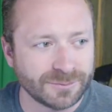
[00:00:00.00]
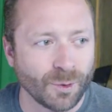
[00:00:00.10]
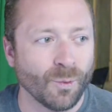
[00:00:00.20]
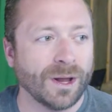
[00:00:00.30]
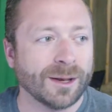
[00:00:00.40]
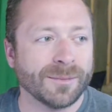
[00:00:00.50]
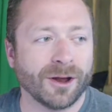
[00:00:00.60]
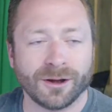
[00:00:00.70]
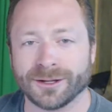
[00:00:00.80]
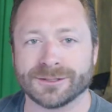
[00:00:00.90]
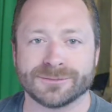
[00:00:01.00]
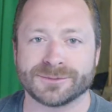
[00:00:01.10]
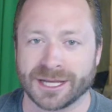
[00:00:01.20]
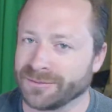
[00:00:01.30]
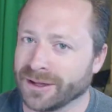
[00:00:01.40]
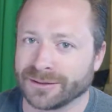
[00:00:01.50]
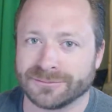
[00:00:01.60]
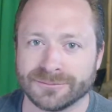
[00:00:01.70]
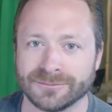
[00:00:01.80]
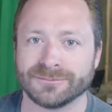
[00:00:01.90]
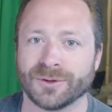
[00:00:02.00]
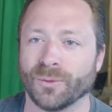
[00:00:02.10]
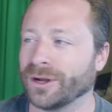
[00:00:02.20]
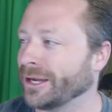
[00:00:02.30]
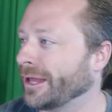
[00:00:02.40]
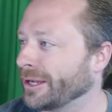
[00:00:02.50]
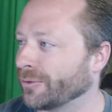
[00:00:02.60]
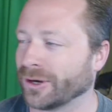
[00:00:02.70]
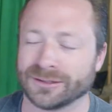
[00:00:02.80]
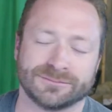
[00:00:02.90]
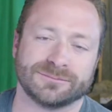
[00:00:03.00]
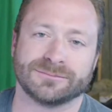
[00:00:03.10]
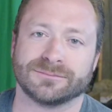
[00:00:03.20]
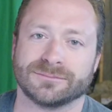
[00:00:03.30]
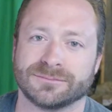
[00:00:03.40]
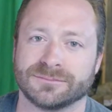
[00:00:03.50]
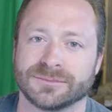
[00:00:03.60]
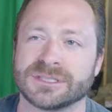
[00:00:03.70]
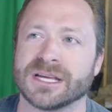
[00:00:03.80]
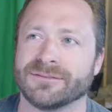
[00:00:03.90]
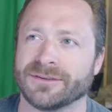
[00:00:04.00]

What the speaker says: When in Merida, same thing. When in anywhere, except